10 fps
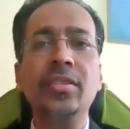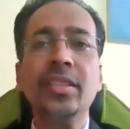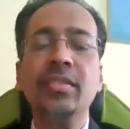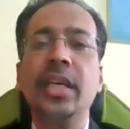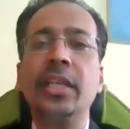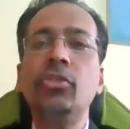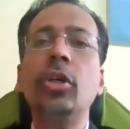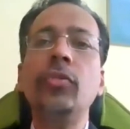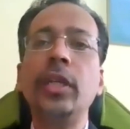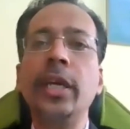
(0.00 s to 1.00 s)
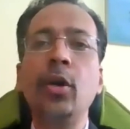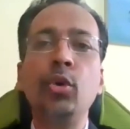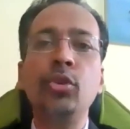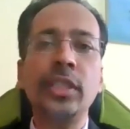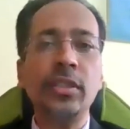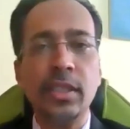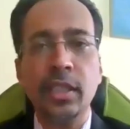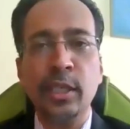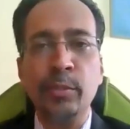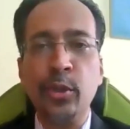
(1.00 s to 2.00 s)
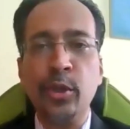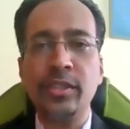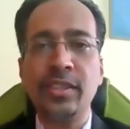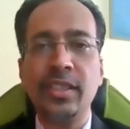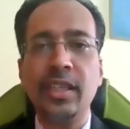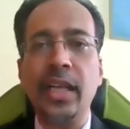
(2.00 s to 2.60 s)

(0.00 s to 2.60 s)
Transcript: He says the rest of the day goes easy because